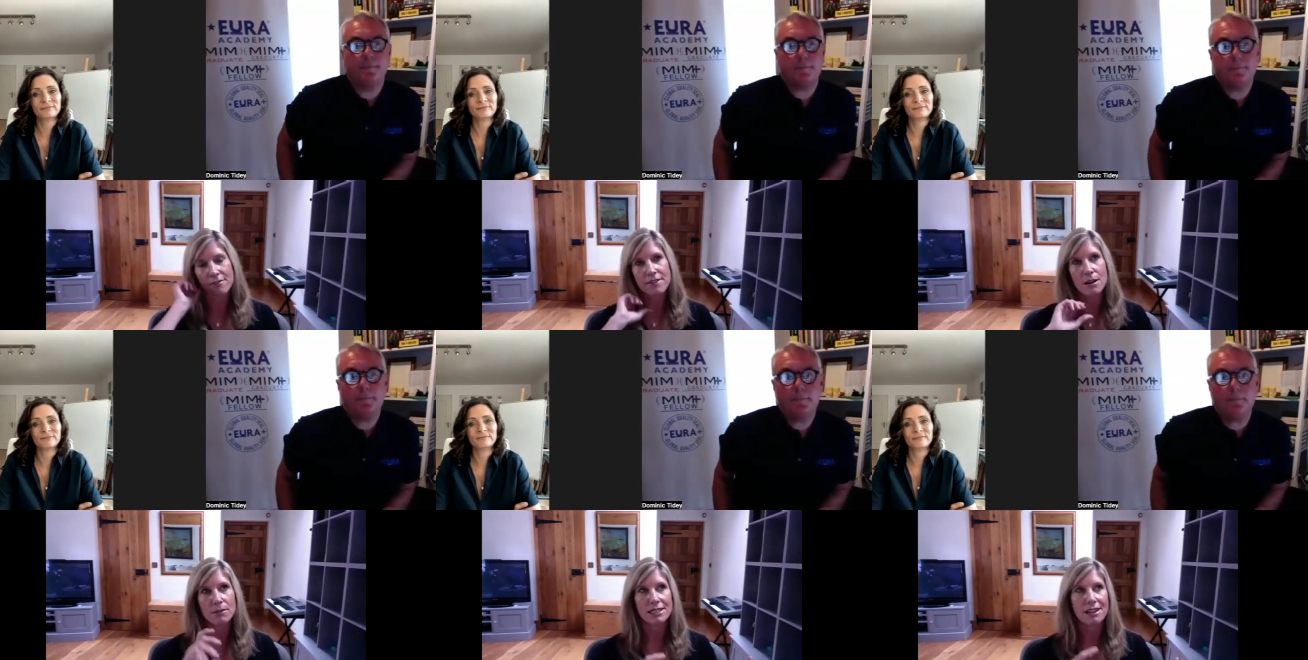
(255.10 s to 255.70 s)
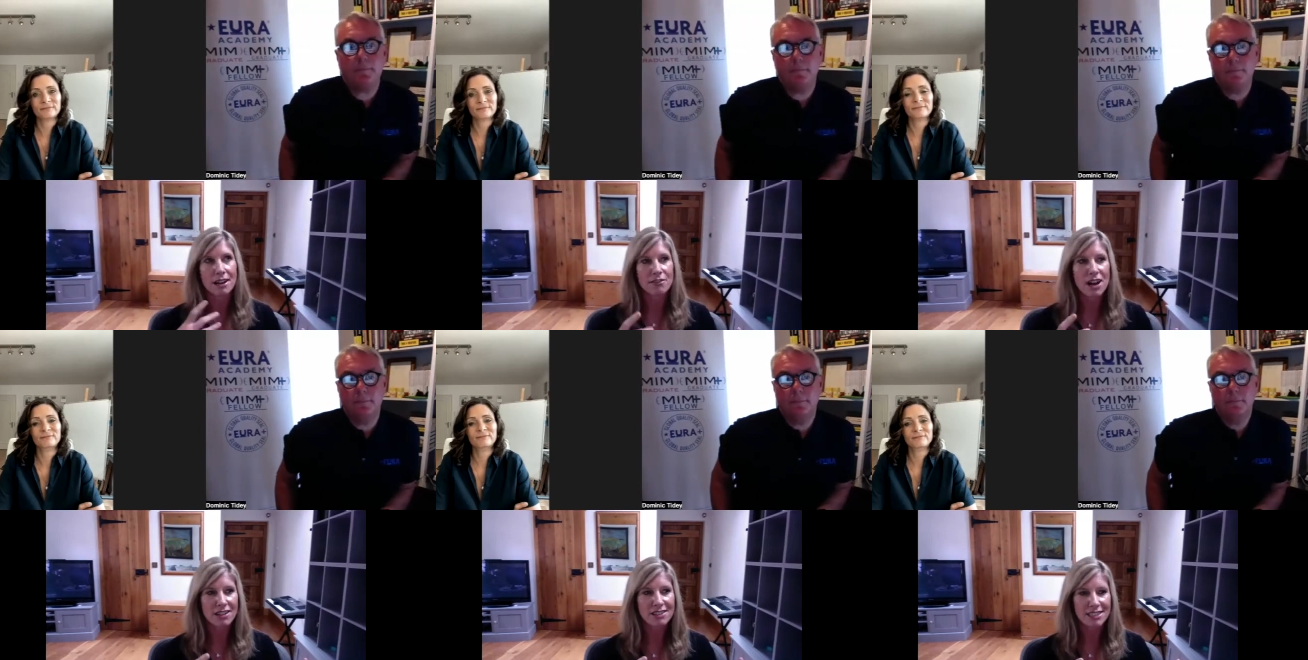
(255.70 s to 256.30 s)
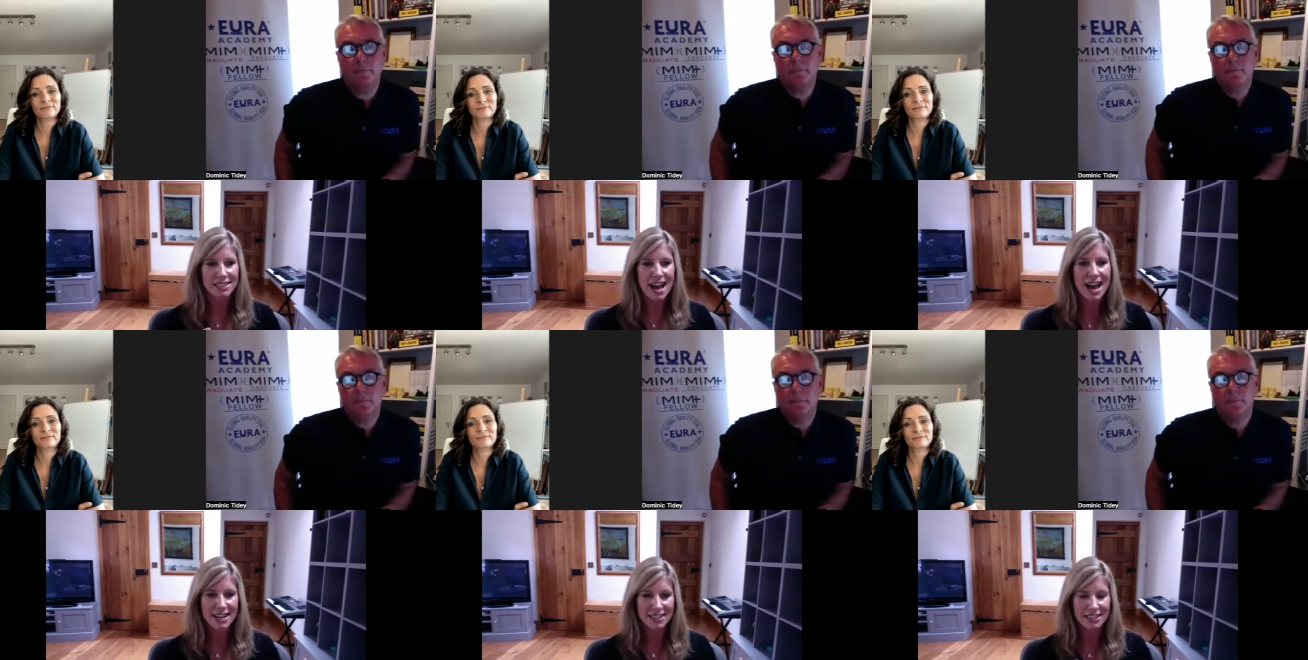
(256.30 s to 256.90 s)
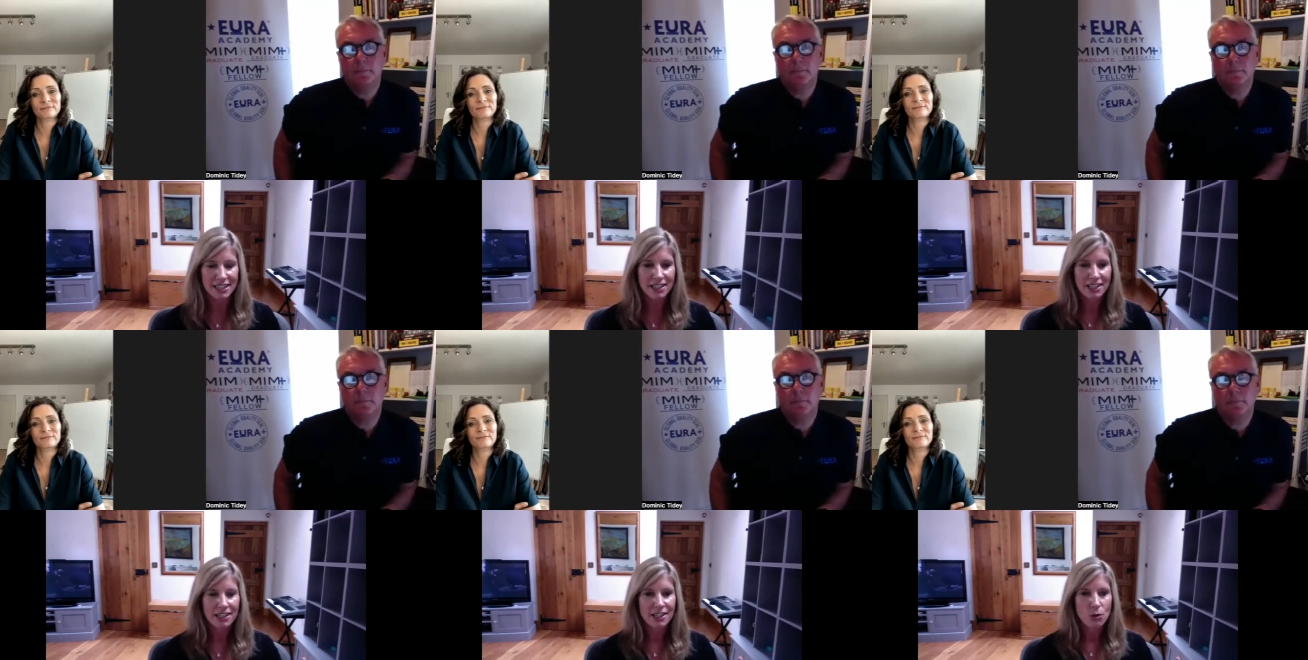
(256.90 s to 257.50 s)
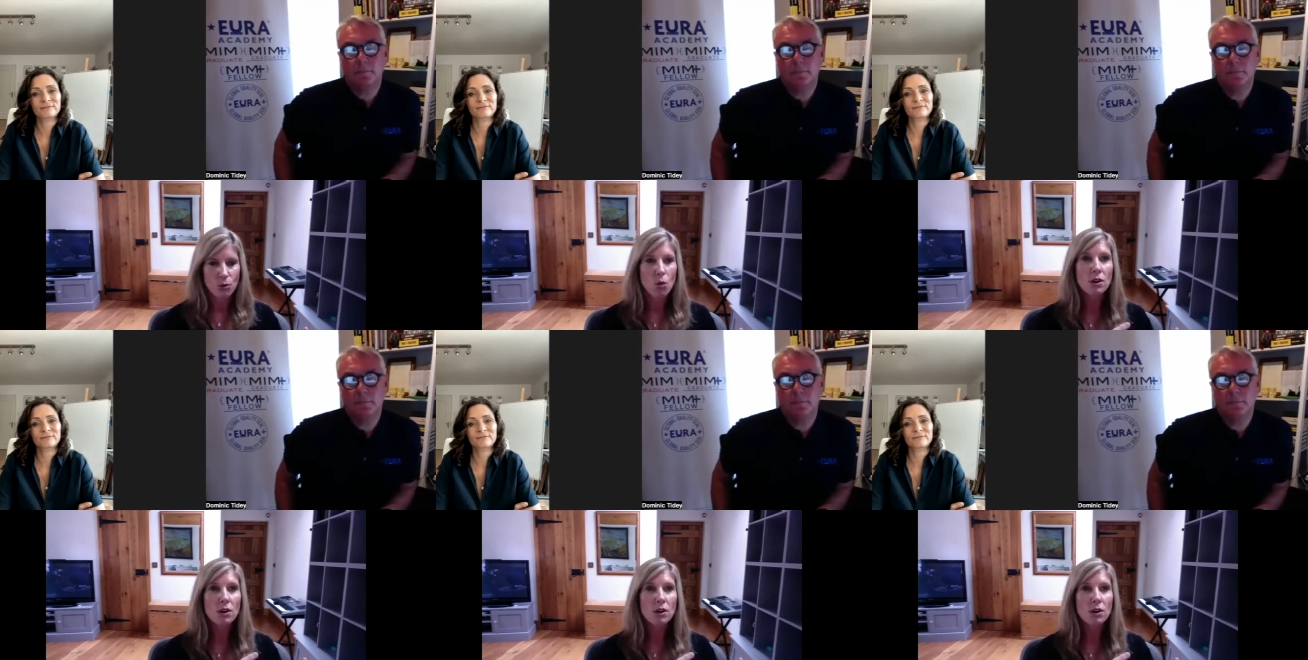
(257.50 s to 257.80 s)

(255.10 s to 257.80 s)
Speaker 1: families, kind of understand what